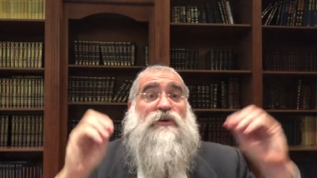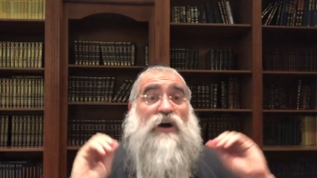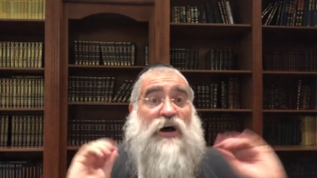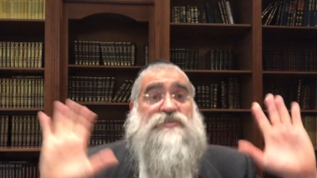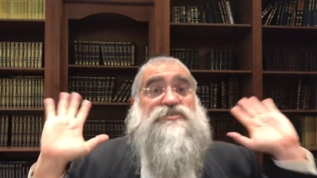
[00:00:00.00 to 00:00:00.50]

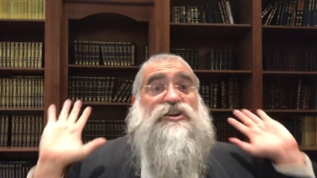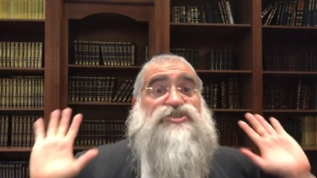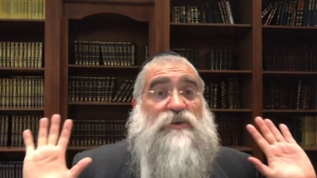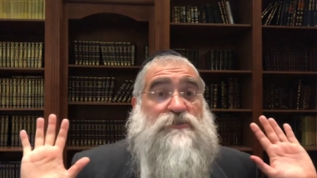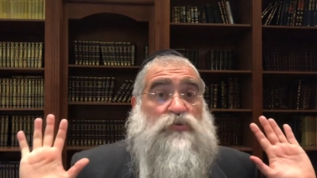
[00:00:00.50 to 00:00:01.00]
Us and
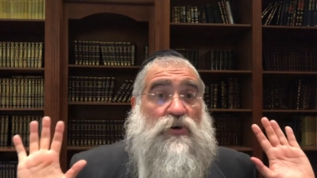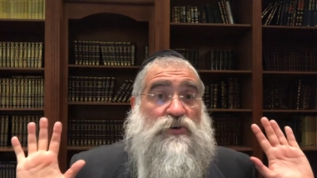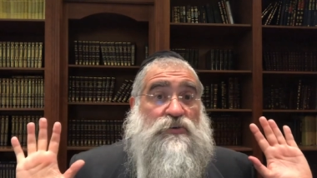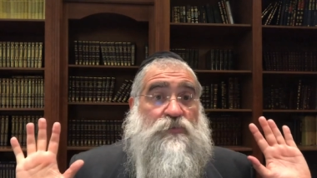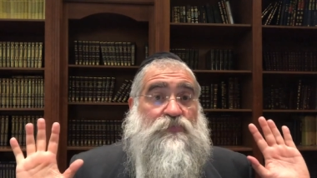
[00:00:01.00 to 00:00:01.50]
Hashem is one.
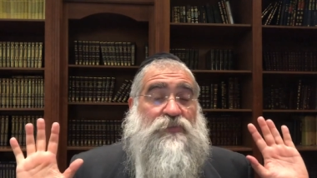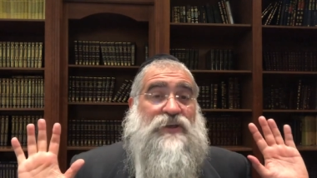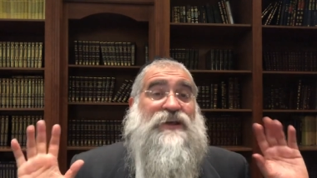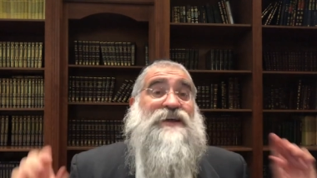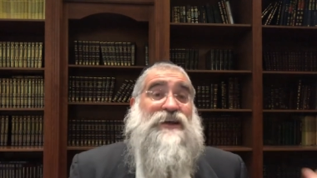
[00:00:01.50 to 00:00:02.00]

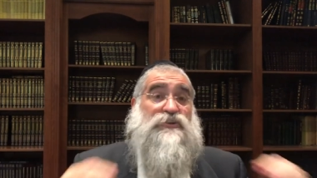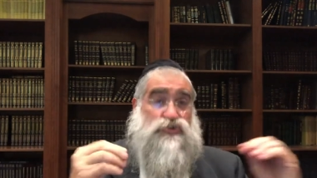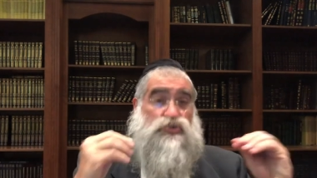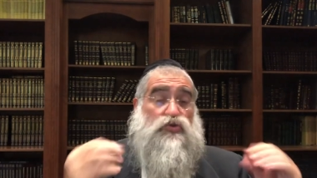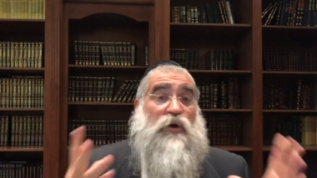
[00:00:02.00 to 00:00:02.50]
Now, there's
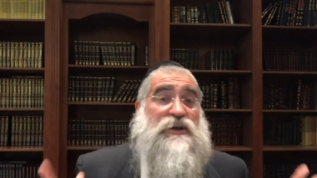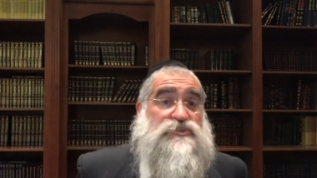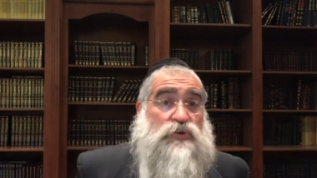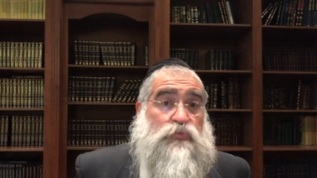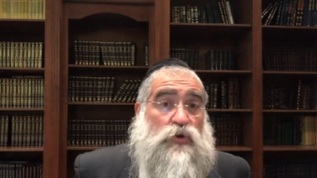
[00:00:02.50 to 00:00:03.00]
two ways
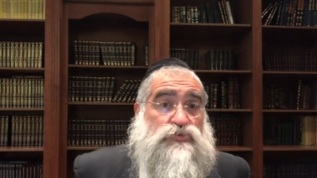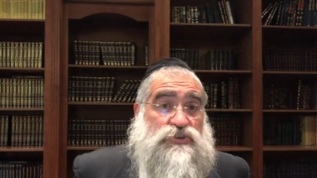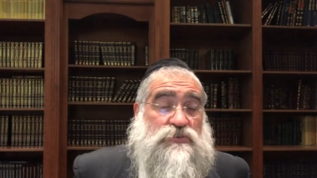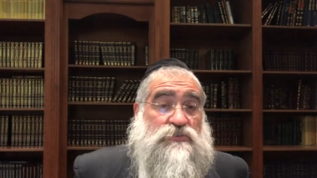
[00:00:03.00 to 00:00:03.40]
to approach it.